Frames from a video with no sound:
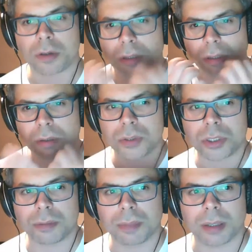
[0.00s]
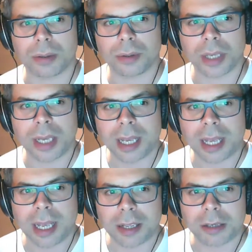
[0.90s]
close your mouth,
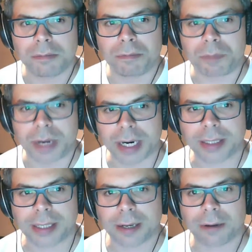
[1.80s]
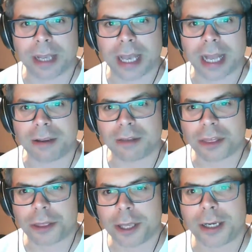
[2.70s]
you bear down, and you
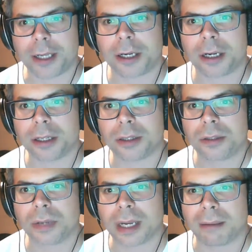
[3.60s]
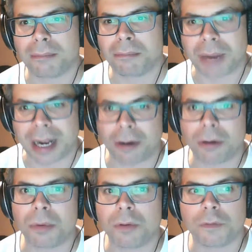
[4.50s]
think like you're going to do like a bowel
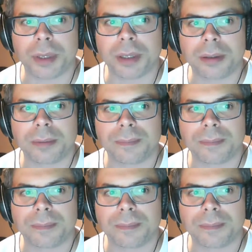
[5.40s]
movement.